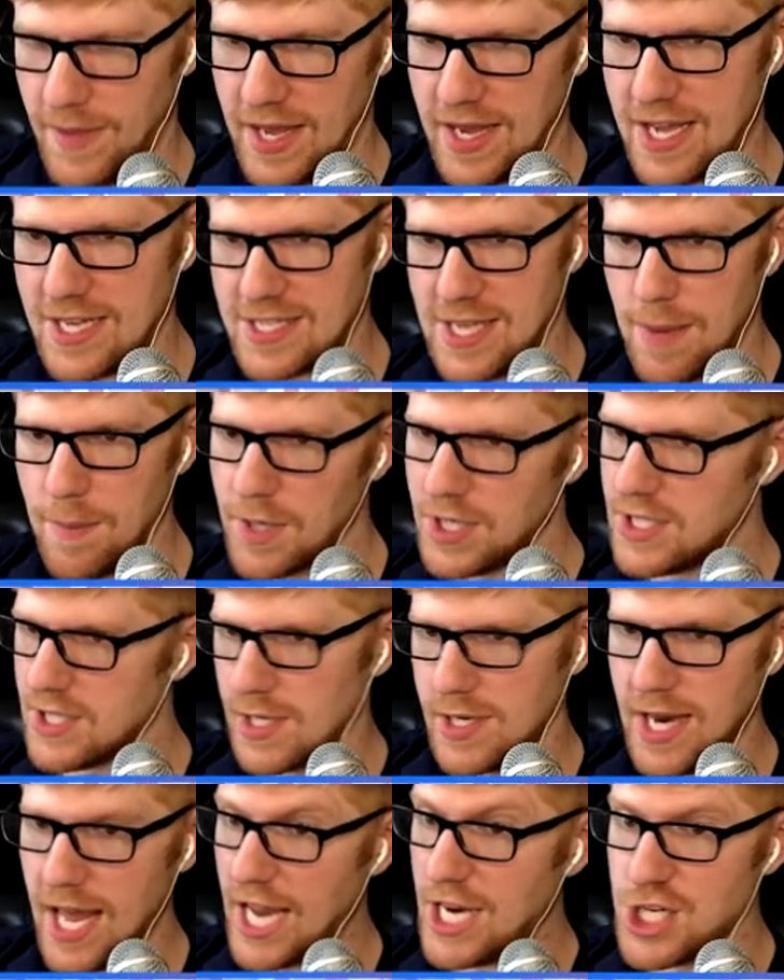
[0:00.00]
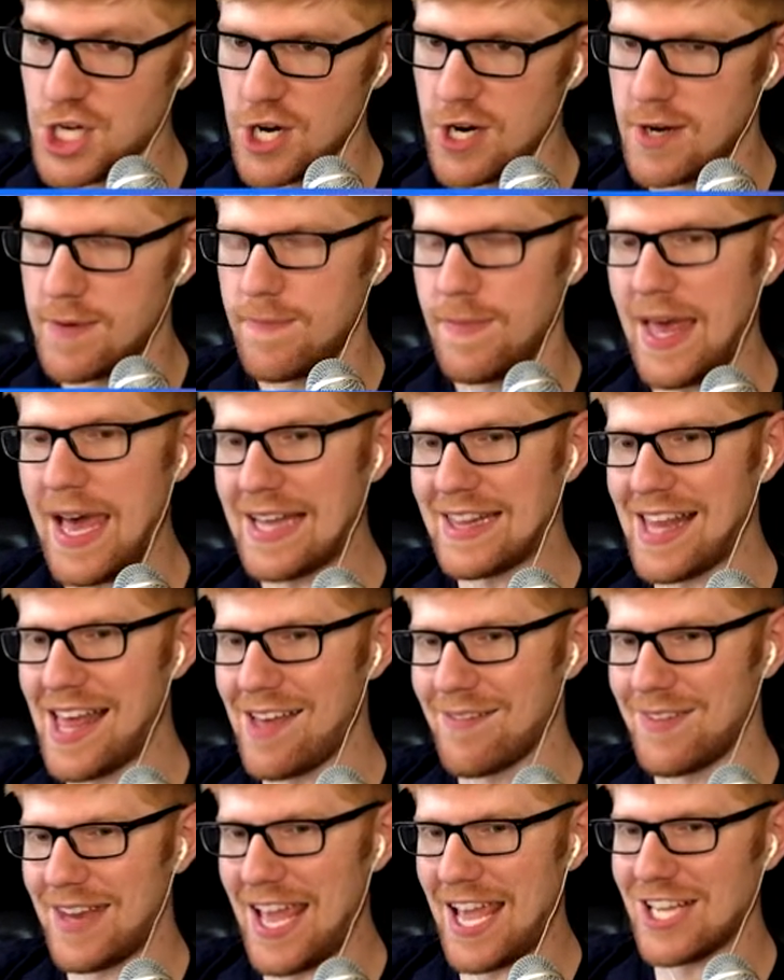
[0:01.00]
I guess I'm into nature. I
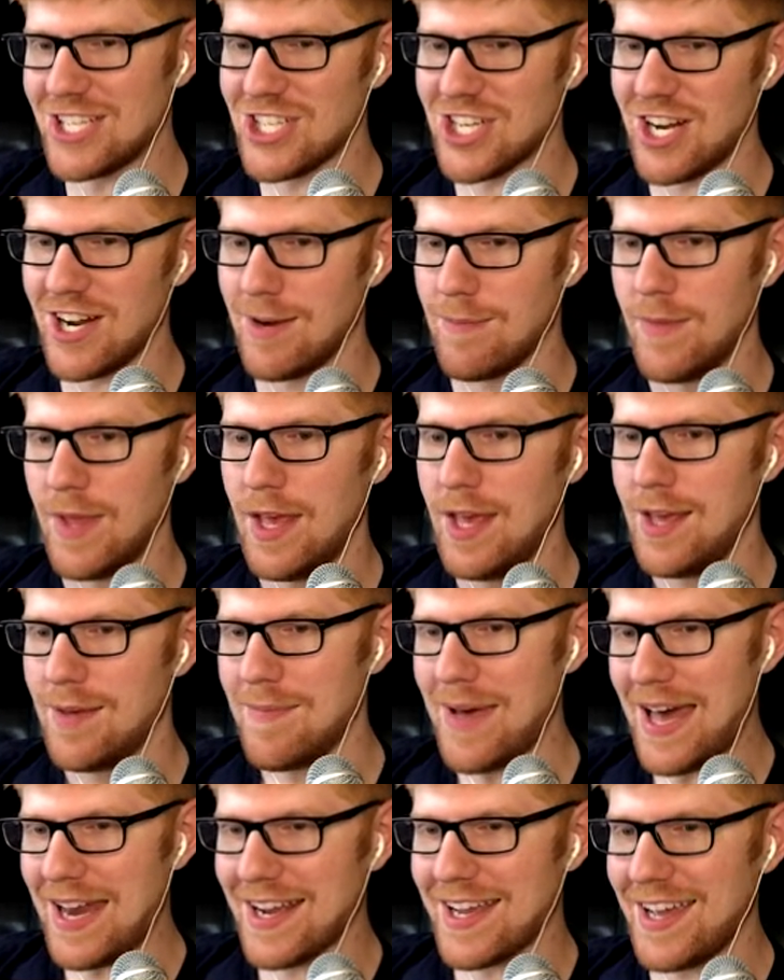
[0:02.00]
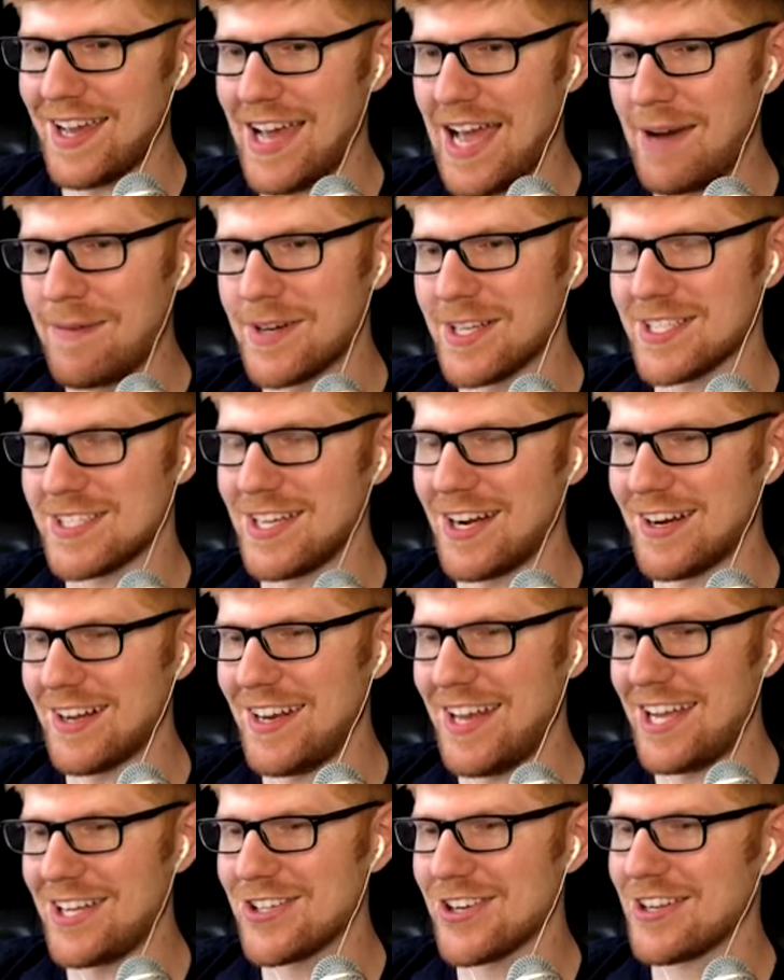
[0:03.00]
love nature. Monika, I'm gonna start a
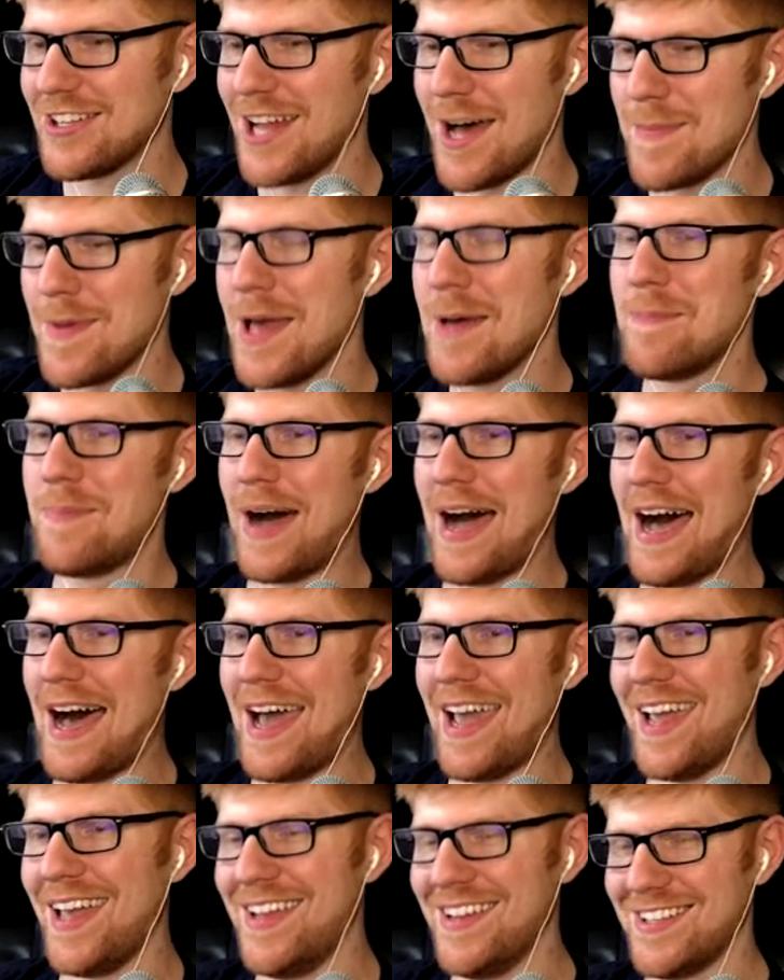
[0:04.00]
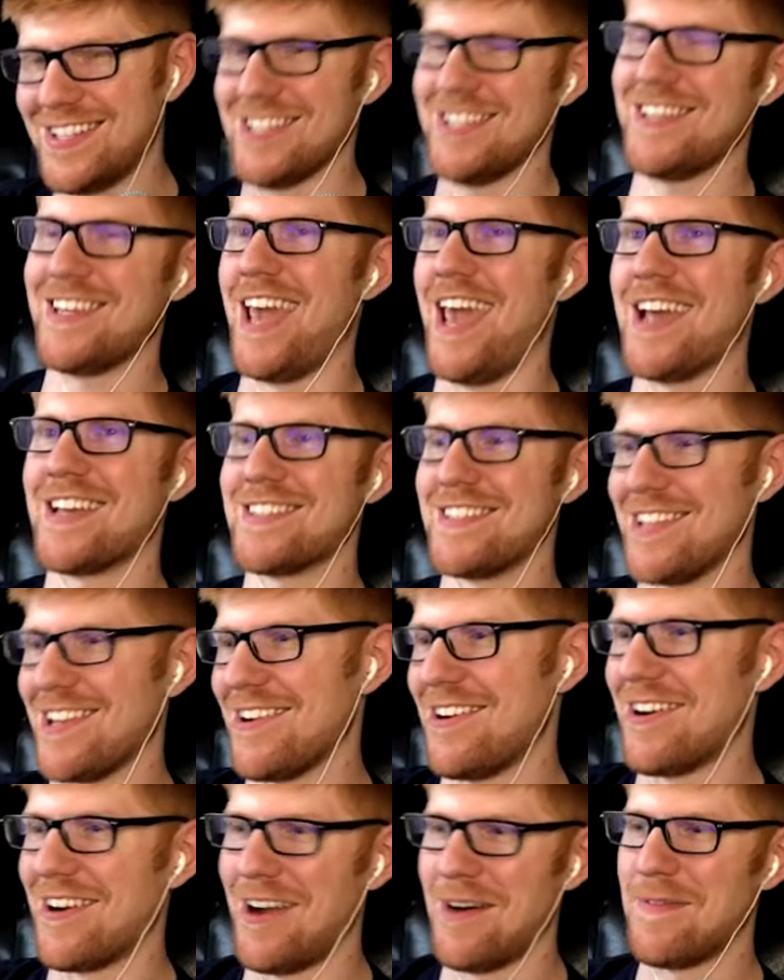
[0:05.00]
nature club. Bye. She kicks the
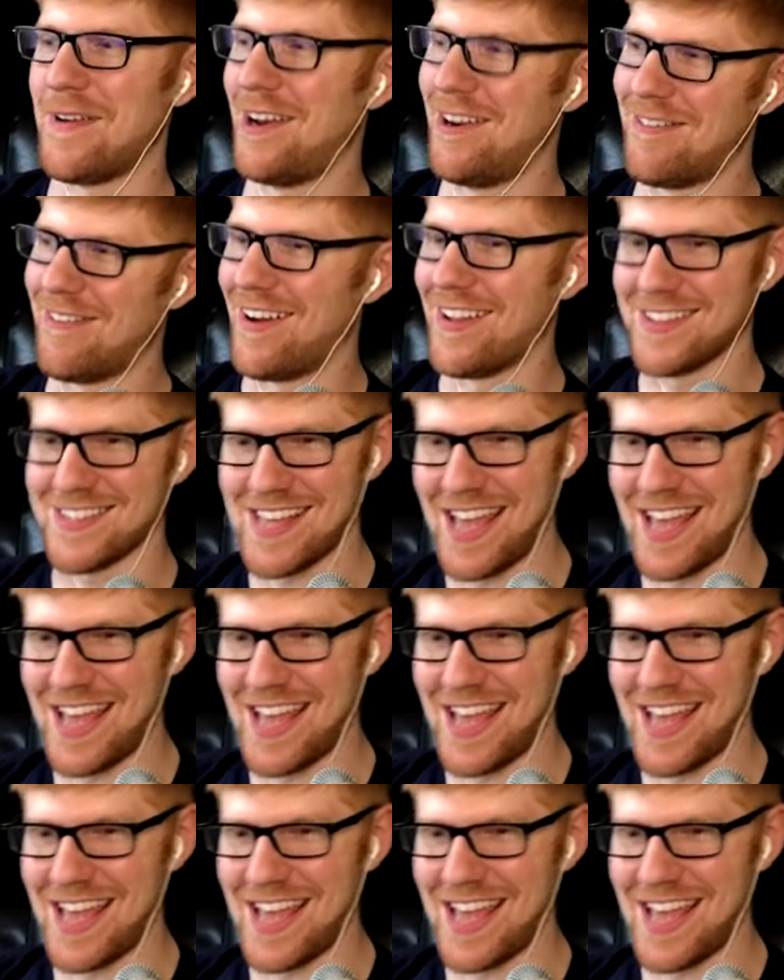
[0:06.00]
door open and runs